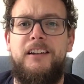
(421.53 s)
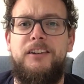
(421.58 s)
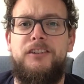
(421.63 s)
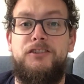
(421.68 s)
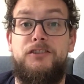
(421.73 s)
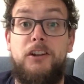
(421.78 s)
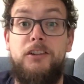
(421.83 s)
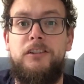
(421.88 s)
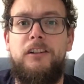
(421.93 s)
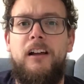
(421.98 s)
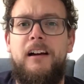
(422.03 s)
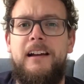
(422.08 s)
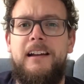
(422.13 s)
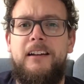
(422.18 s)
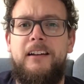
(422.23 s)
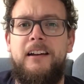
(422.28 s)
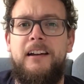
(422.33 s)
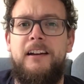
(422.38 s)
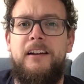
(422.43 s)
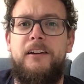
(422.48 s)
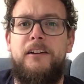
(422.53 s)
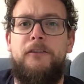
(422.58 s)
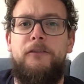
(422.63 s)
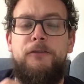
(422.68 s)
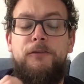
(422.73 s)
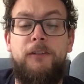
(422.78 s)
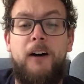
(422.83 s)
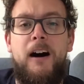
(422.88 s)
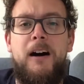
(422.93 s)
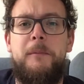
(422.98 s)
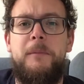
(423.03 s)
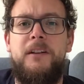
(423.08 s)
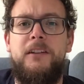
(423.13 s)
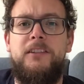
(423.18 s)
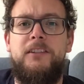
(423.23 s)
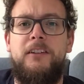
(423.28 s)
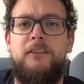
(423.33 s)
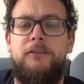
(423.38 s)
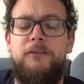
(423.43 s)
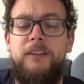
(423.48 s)
just like farmers
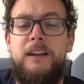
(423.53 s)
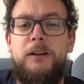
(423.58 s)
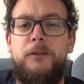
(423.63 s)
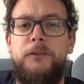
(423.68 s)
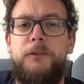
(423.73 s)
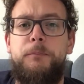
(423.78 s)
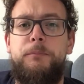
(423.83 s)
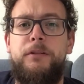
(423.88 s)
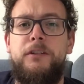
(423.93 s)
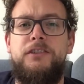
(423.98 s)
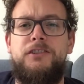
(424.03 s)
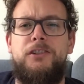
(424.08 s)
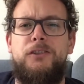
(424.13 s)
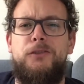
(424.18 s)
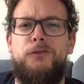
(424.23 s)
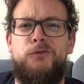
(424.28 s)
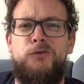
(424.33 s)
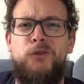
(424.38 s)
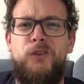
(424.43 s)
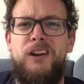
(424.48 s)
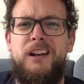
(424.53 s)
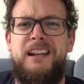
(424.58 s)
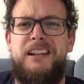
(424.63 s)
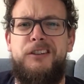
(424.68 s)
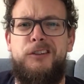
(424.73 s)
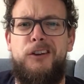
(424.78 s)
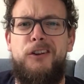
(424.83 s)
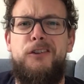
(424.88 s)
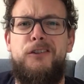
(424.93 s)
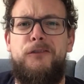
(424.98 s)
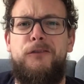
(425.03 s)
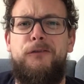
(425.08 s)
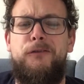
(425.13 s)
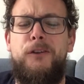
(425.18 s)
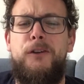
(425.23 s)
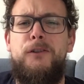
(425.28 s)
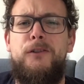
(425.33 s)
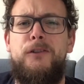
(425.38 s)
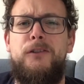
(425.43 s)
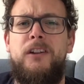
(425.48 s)
and fields produce really good
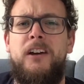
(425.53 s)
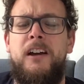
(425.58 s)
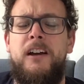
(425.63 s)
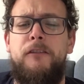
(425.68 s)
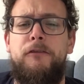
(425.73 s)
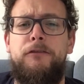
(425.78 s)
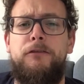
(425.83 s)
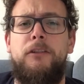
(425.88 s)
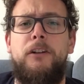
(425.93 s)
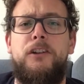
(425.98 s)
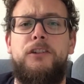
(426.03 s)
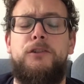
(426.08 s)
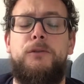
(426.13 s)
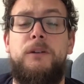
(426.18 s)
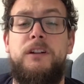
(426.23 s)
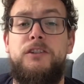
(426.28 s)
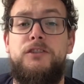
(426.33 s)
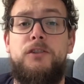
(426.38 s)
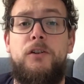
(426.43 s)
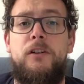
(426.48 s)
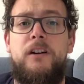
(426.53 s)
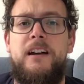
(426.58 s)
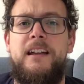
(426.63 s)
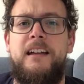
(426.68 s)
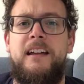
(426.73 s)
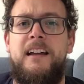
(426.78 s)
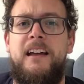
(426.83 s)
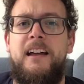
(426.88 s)
food for us to enjoy,